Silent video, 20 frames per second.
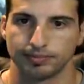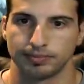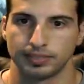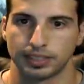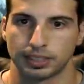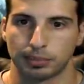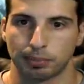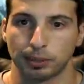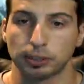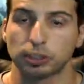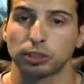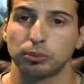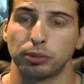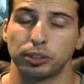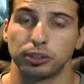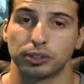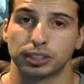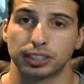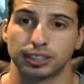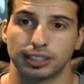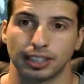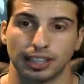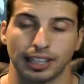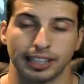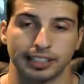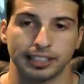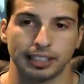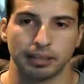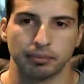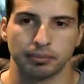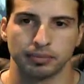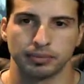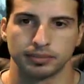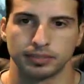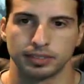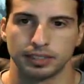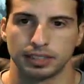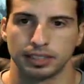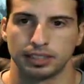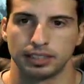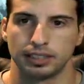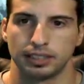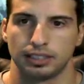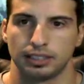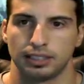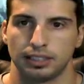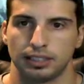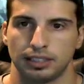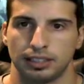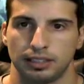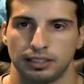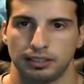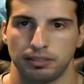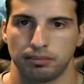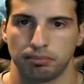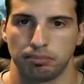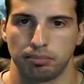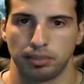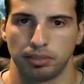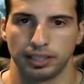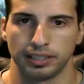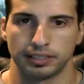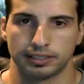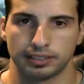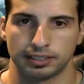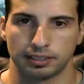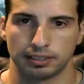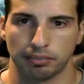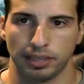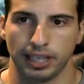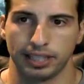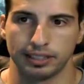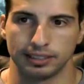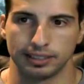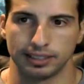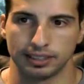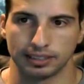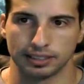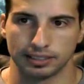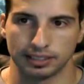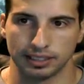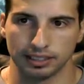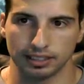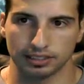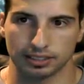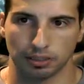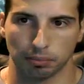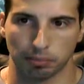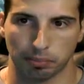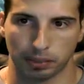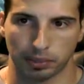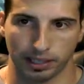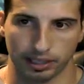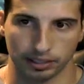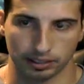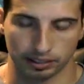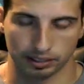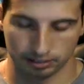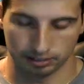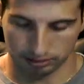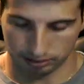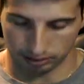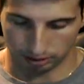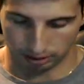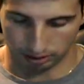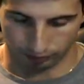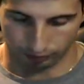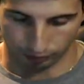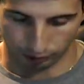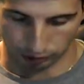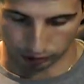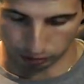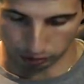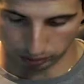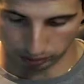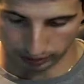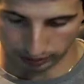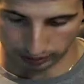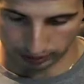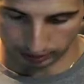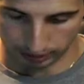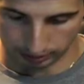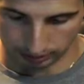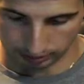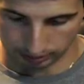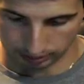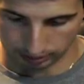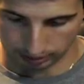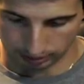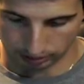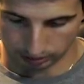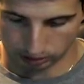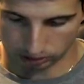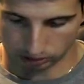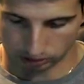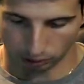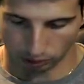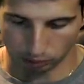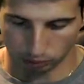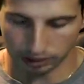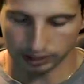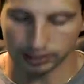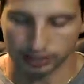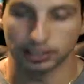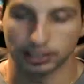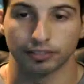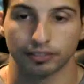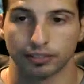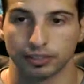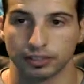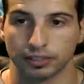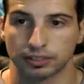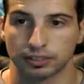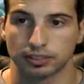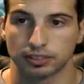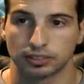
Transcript: Especially when you can delay them. But, man, th this compared to the first one I did, totally different.